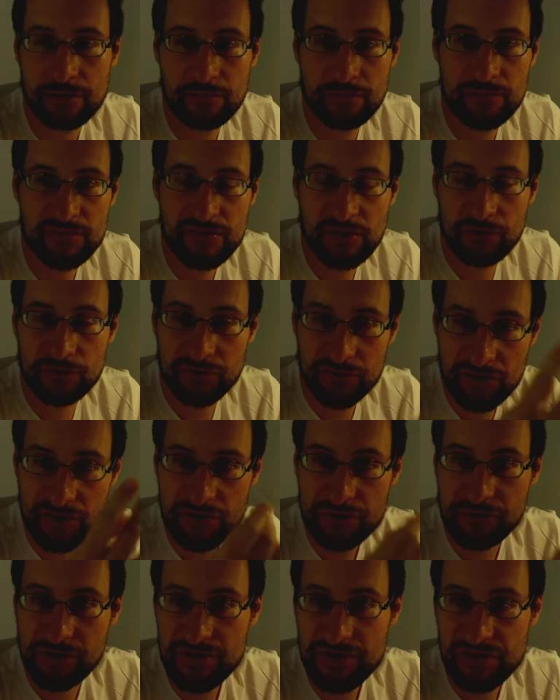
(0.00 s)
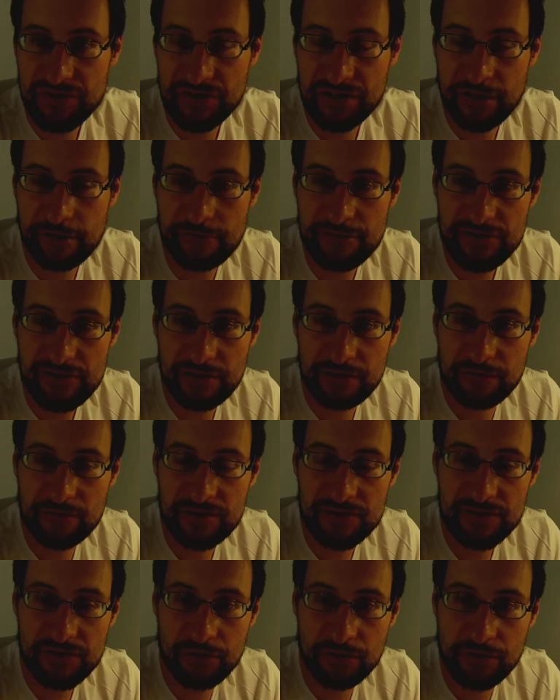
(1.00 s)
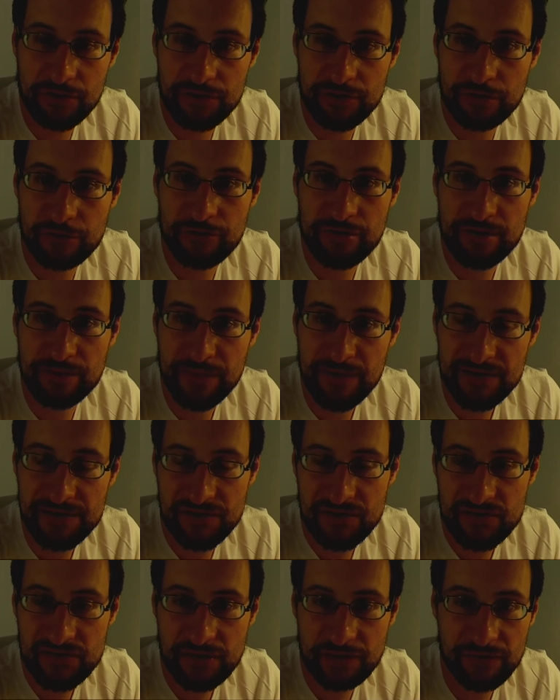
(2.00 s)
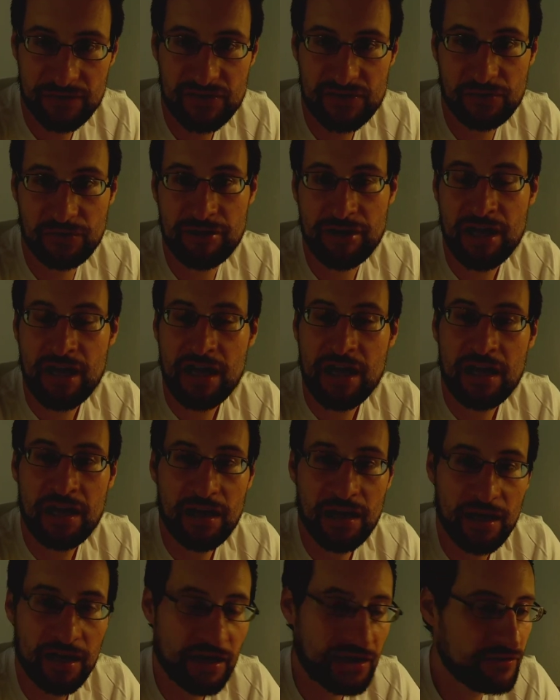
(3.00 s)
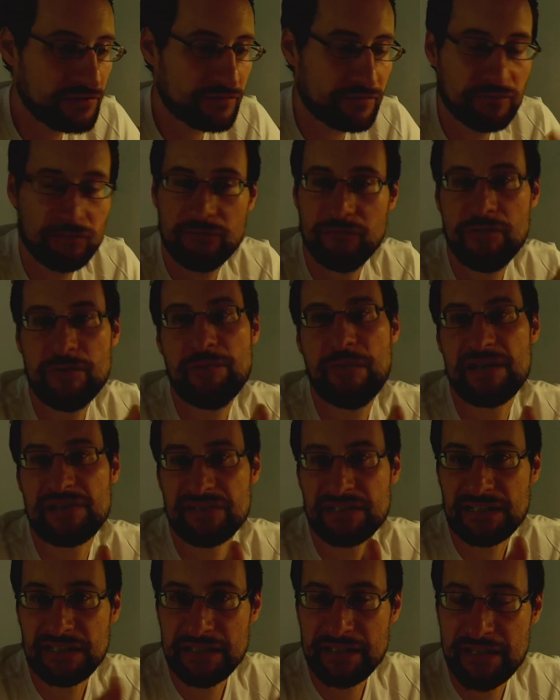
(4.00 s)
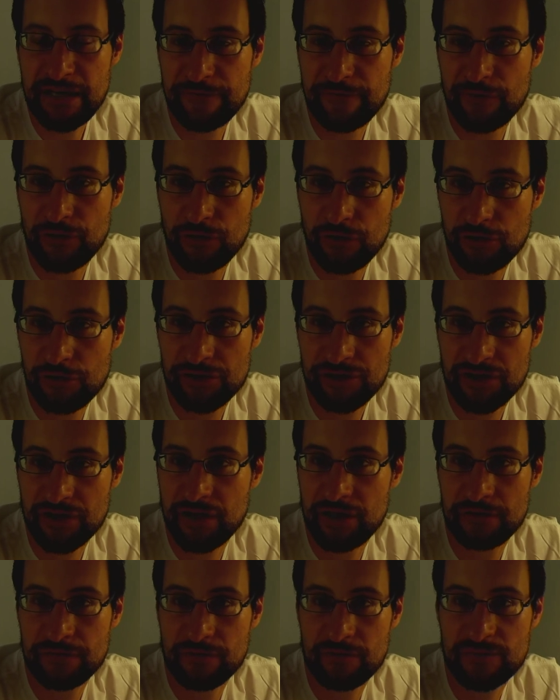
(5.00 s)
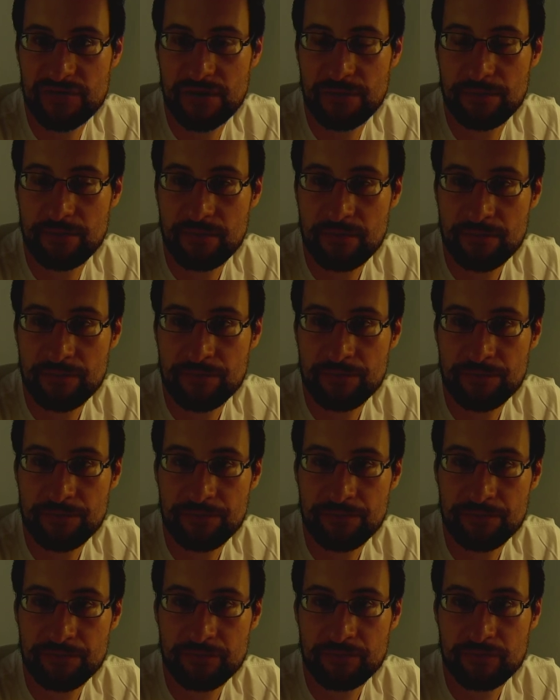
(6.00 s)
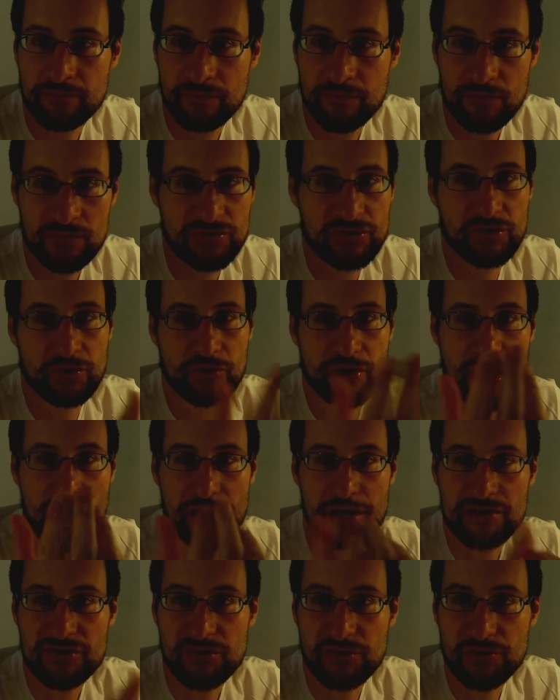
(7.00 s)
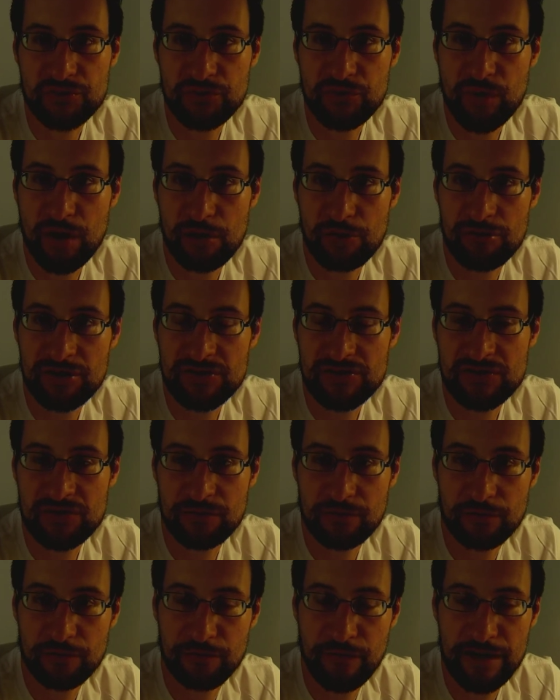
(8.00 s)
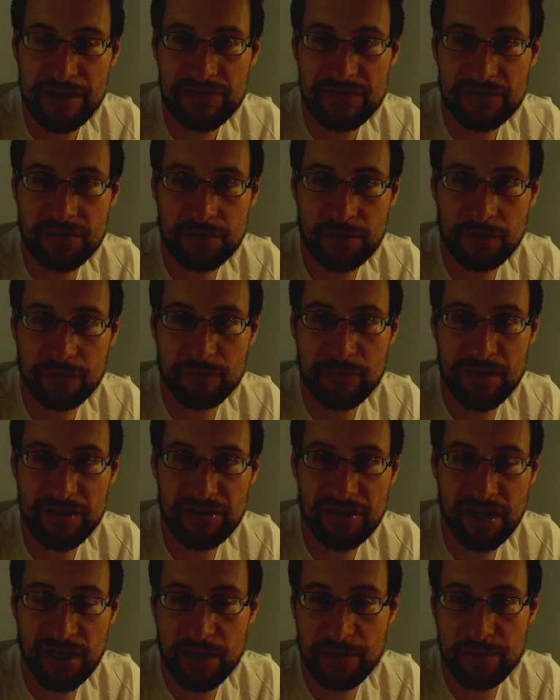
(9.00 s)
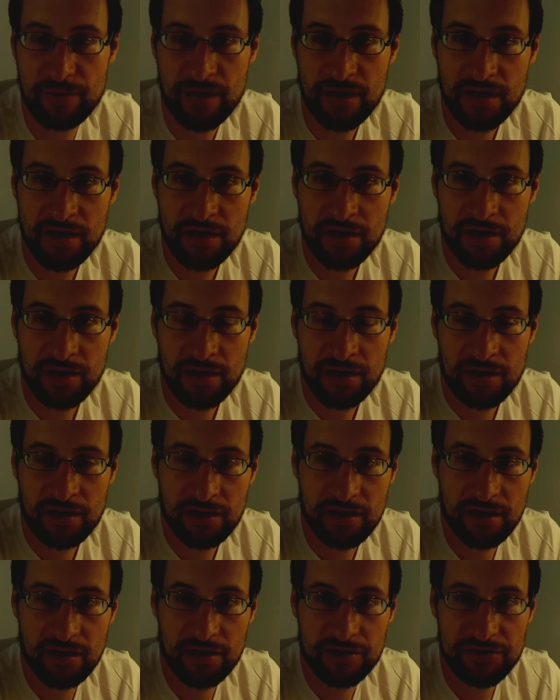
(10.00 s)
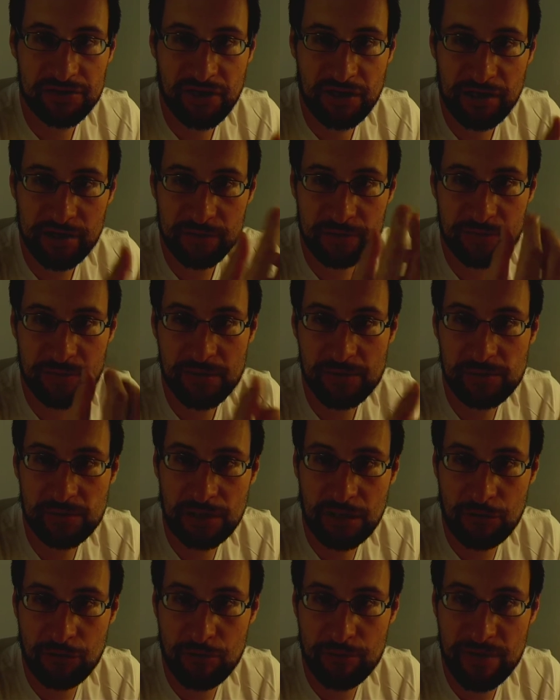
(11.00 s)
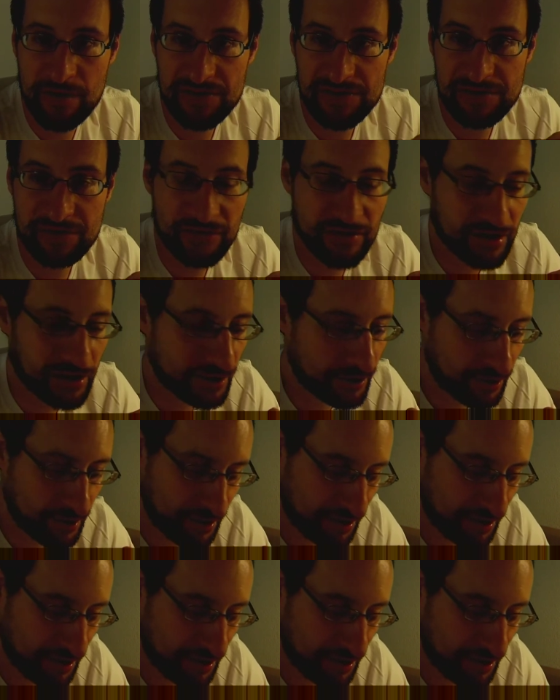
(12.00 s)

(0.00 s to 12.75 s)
sounded interesting, everything was hunky-dory, amazing stuff and so on. And we basically never heard again from them. So yeah, so 2 hours wasted of my time telling people how amazing we are.